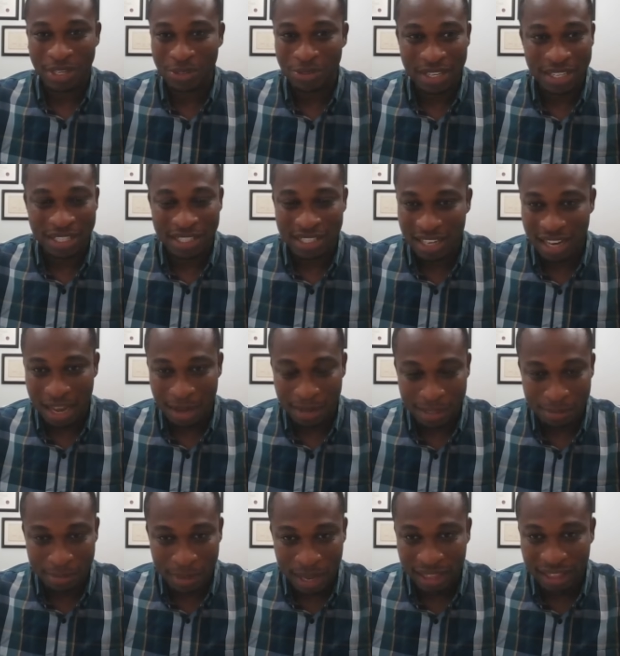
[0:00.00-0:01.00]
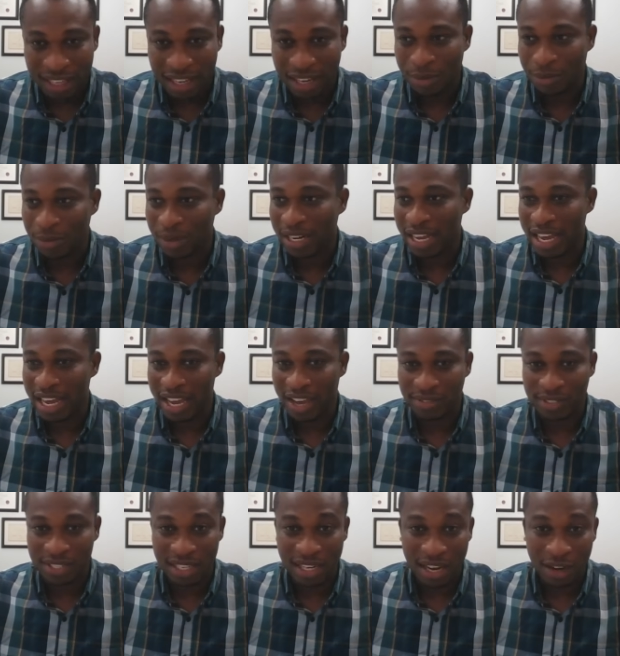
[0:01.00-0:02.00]
twenty Seed Labs partnered with A F
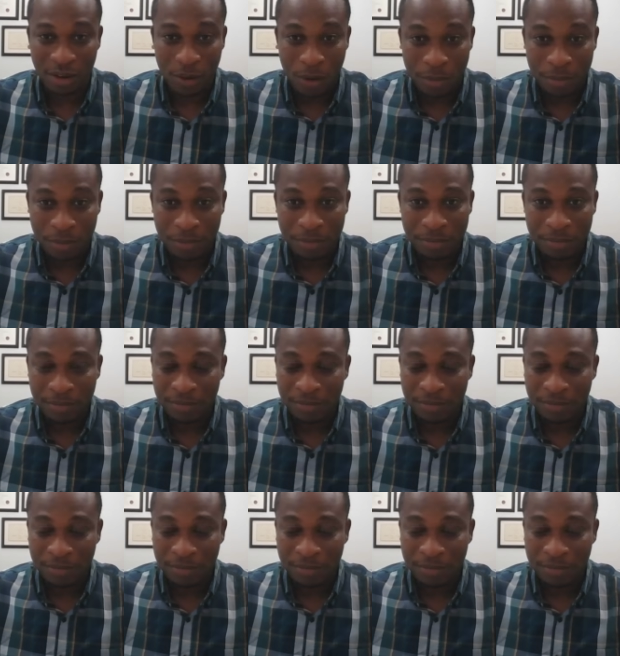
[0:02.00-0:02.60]
C Lacombe